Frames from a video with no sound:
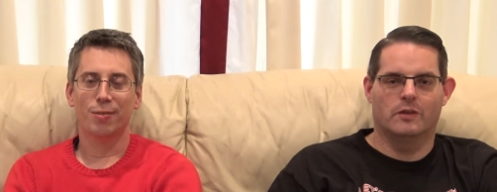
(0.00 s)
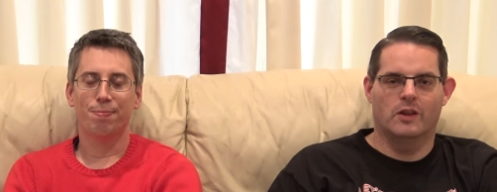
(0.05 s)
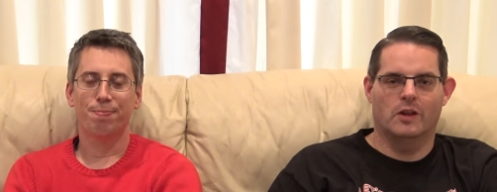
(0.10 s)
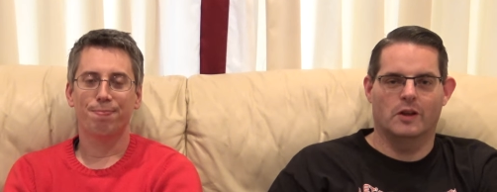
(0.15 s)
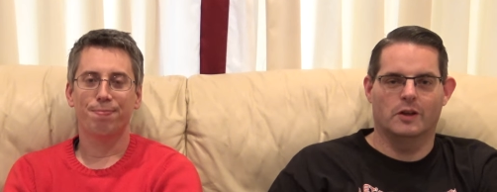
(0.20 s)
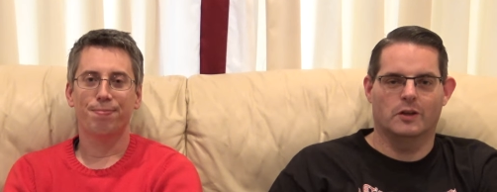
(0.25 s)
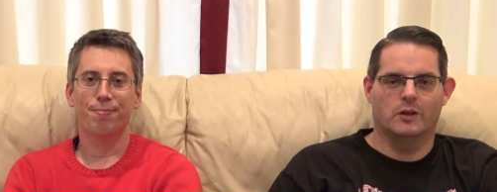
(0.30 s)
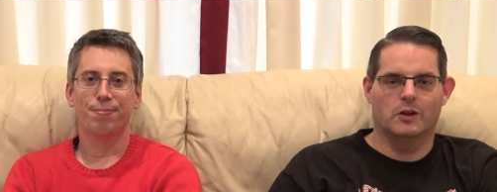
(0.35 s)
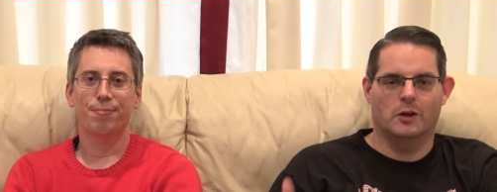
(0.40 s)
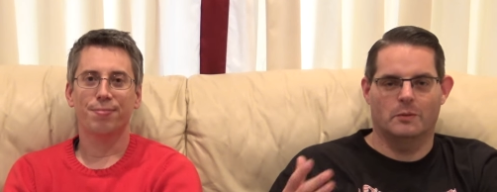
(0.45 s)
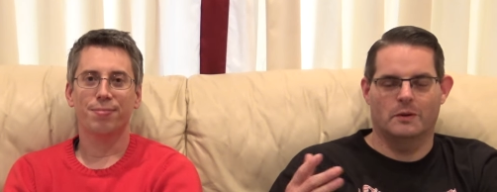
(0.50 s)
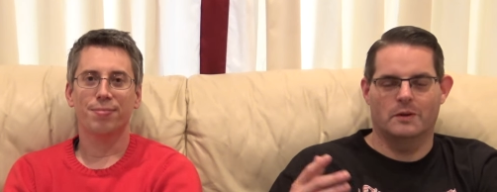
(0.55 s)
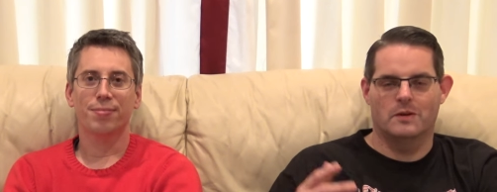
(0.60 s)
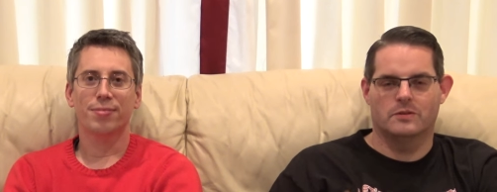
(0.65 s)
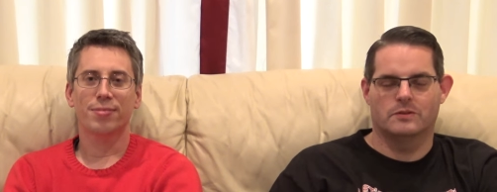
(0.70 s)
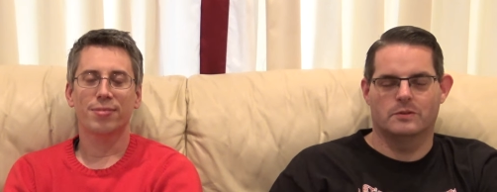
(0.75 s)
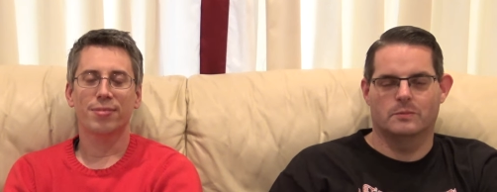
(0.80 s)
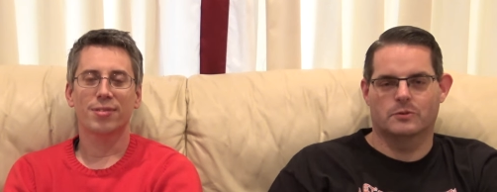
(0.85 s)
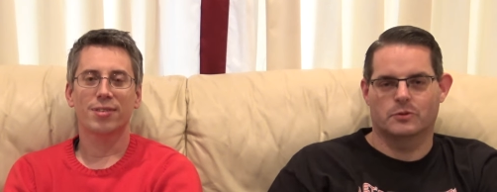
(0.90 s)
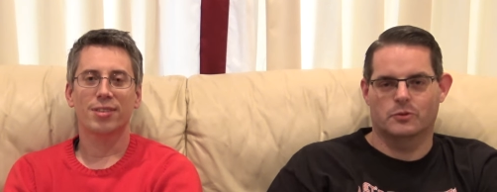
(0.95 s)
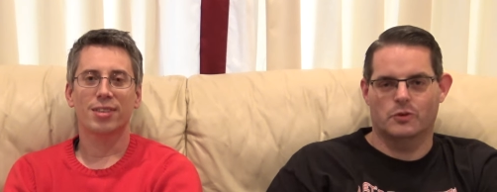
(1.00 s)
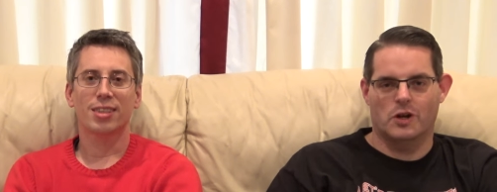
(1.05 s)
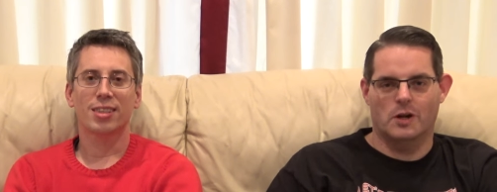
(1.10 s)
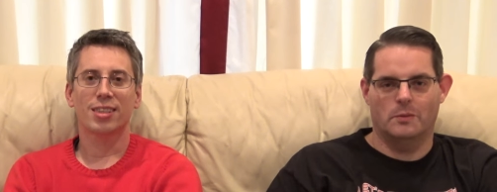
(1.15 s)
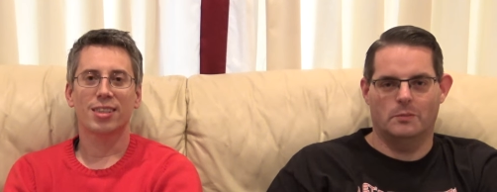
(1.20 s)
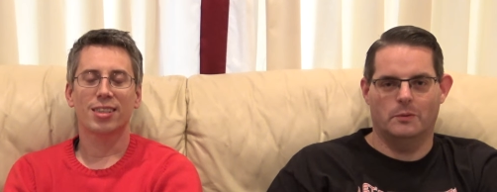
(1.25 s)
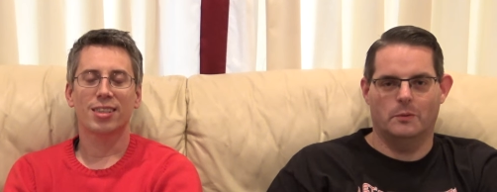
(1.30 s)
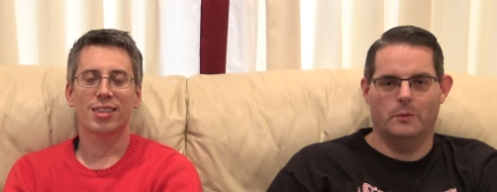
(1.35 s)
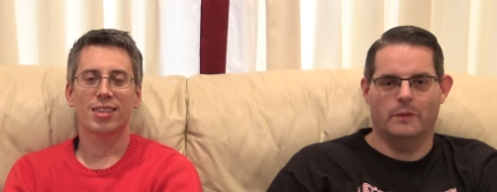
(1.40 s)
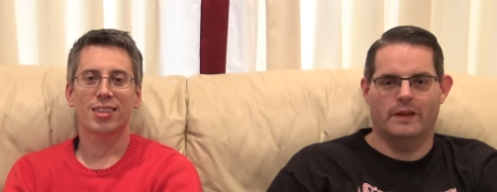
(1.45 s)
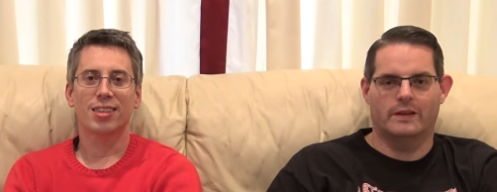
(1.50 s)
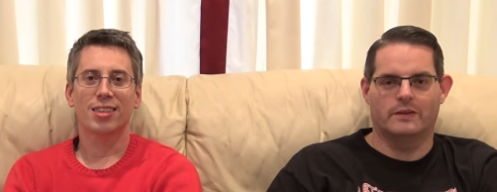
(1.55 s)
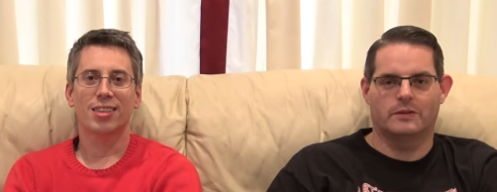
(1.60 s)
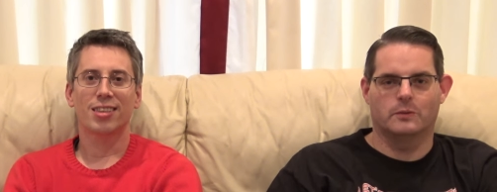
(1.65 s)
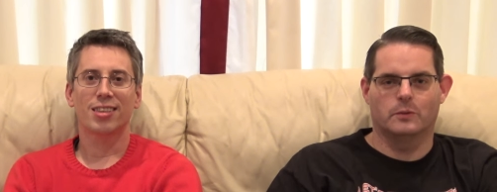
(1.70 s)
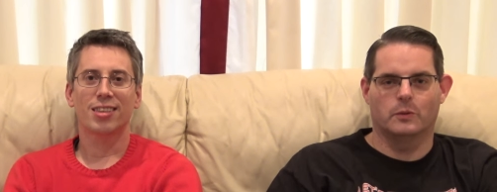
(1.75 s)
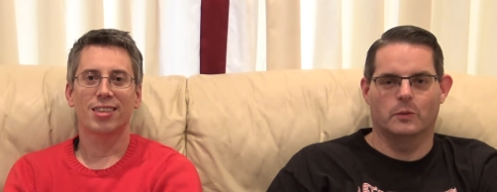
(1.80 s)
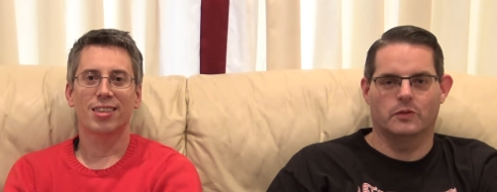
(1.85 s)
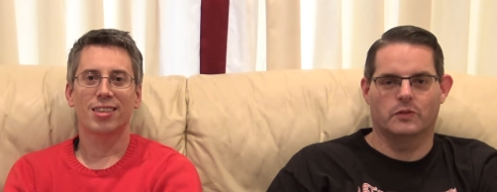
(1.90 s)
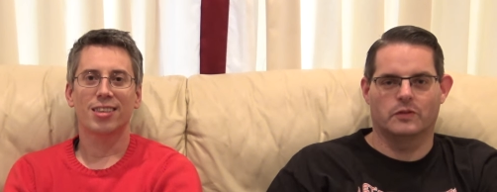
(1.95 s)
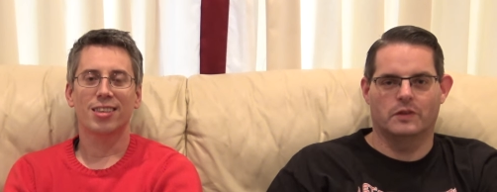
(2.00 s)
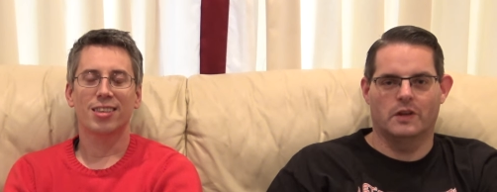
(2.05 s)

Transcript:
Speaker 1: Like, comment, subscribe, and all that sort of